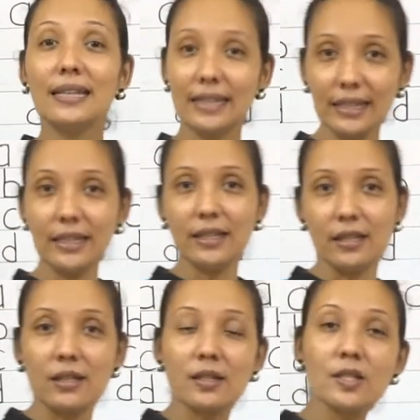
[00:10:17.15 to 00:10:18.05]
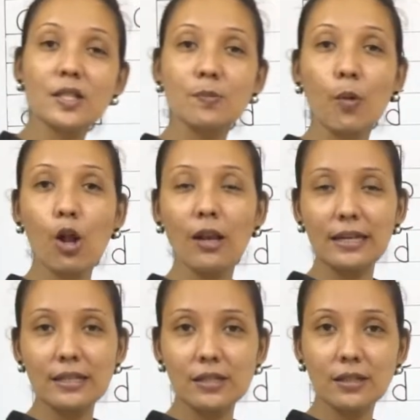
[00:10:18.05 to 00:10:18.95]
E, small
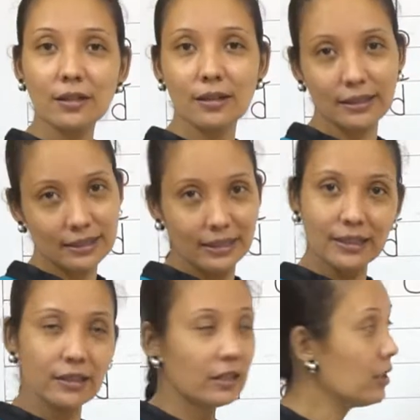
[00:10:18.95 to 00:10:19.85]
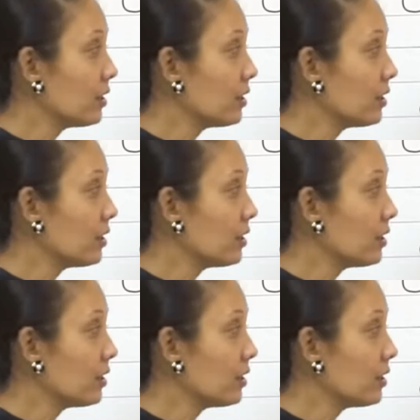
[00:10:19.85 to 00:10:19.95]
letter E.